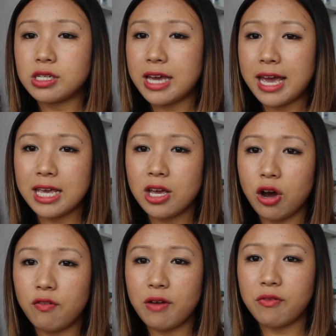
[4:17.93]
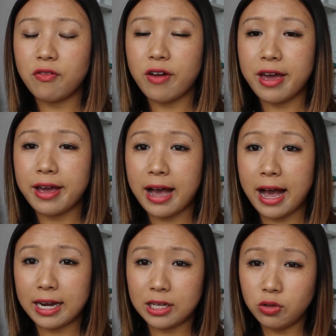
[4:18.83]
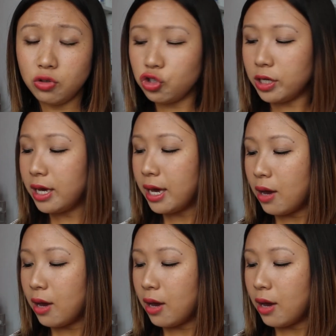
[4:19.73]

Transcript: taking off everything, and I usually